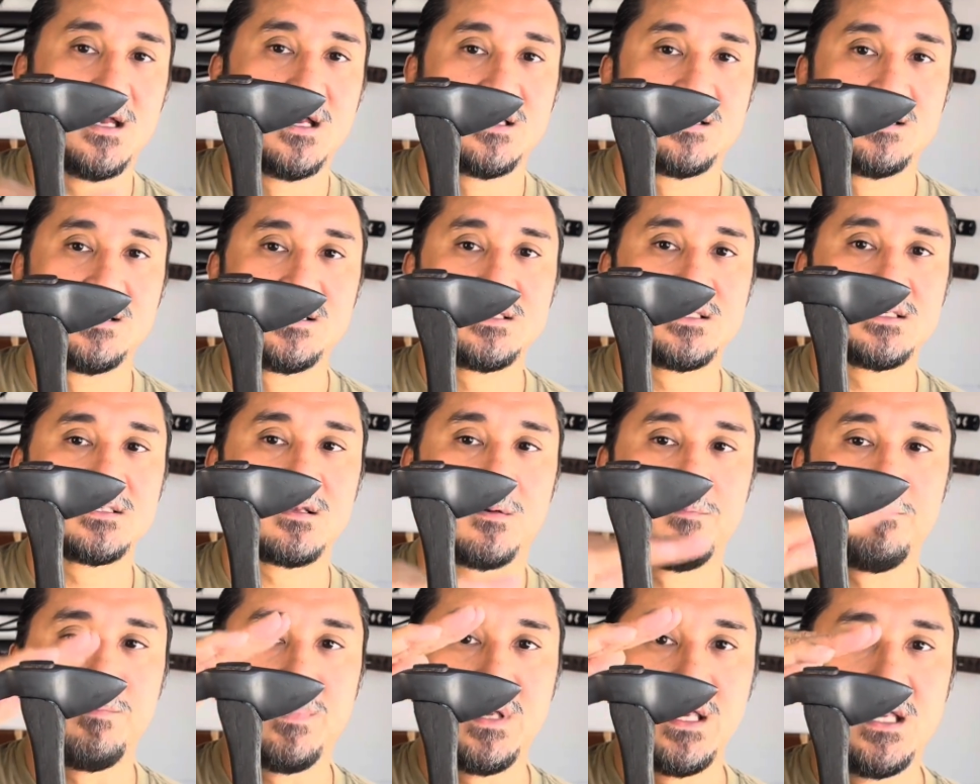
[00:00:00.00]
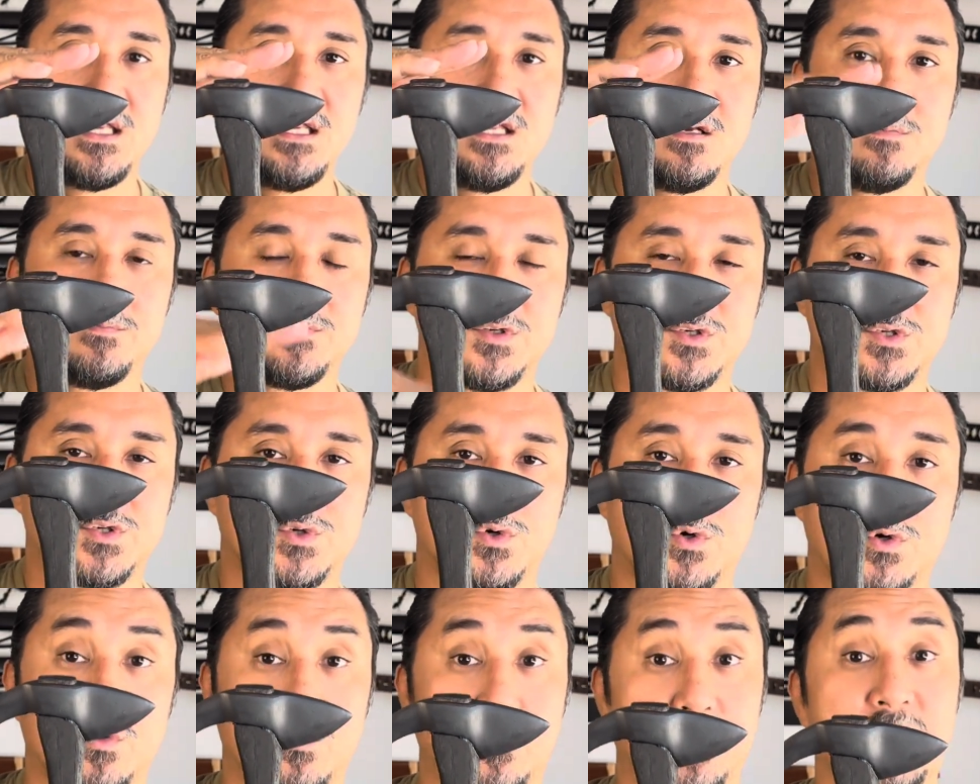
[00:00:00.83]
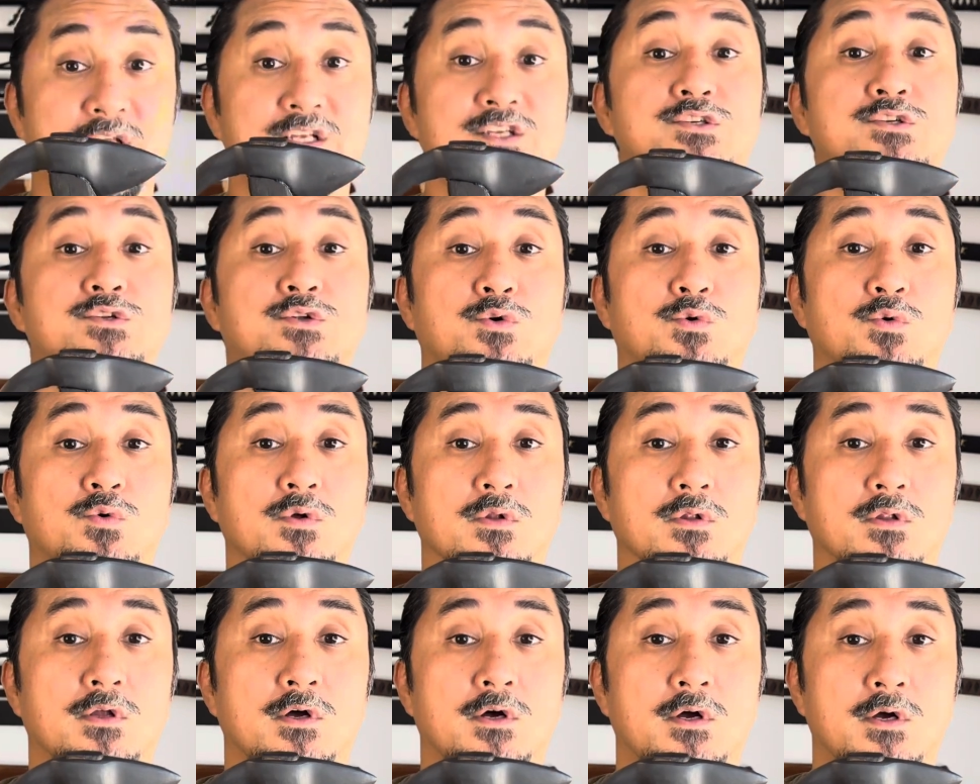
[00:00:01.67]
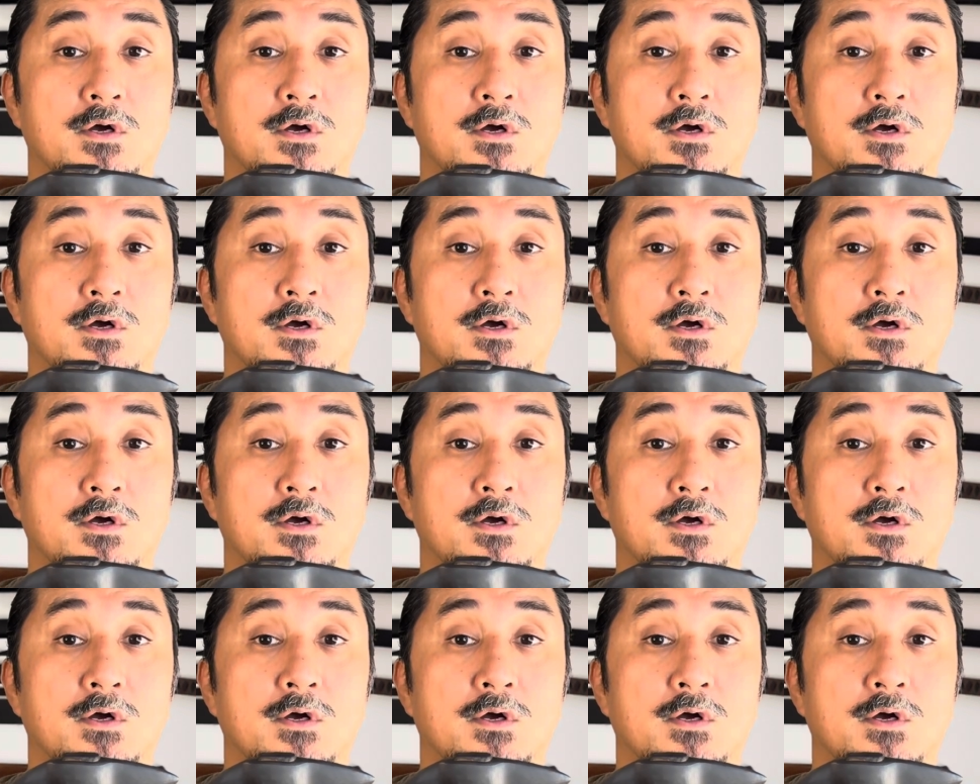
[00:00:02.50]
This is a medium to short range tool.